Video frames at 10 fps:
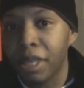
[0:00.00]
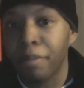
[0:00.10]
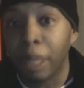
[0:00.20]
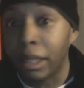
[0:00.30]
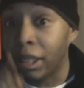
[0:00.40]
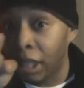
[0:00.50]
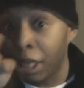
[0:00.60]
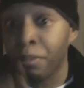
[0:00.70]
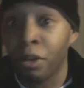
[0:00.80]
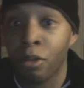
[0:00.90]
it, but
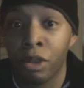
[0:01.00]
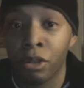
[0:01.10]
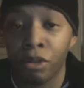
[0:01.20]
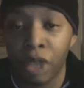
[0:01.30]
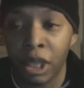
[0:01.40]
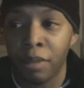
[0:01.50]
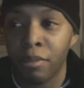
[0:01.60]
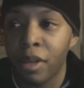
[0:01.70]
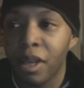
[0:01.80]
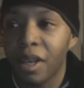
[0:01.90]
keep the original theme.